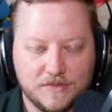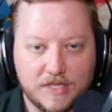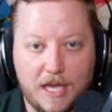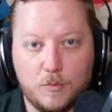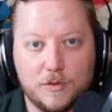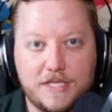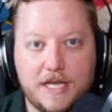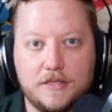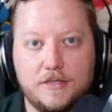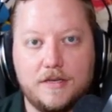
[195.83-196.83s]
And we'll
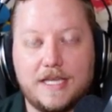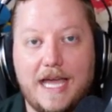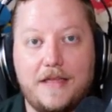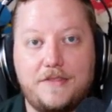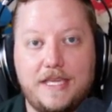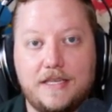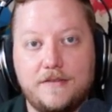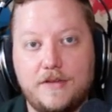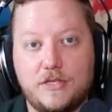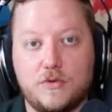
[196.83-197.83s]
take a look at the
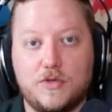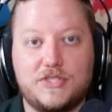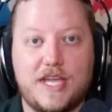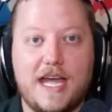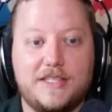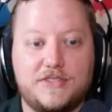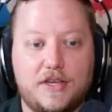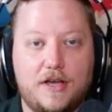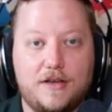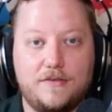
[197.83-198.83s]
individual stats
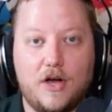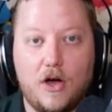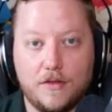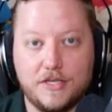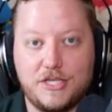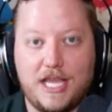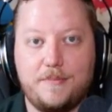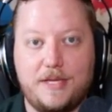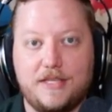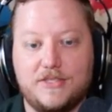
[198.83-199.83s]
of all the
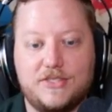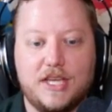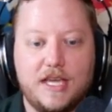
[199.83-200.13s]
champions